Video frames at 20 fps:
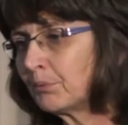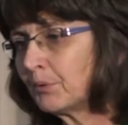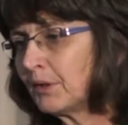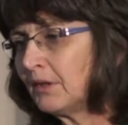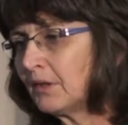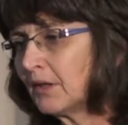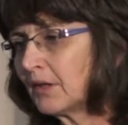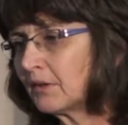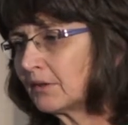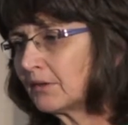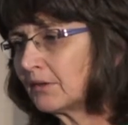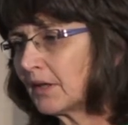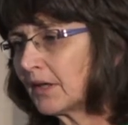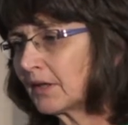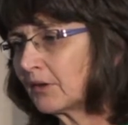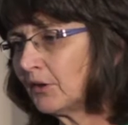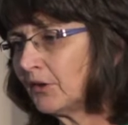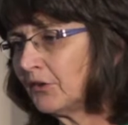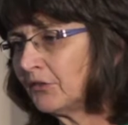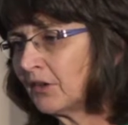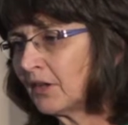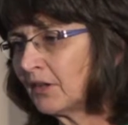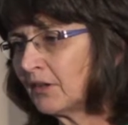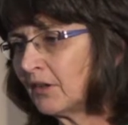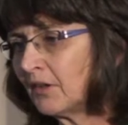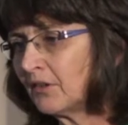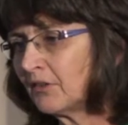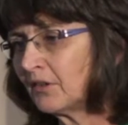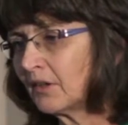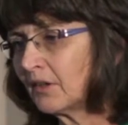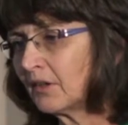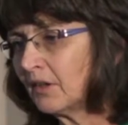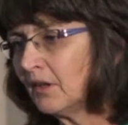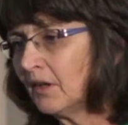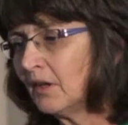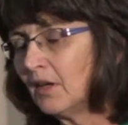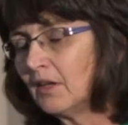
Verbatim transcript: prenatal diagnostic testing?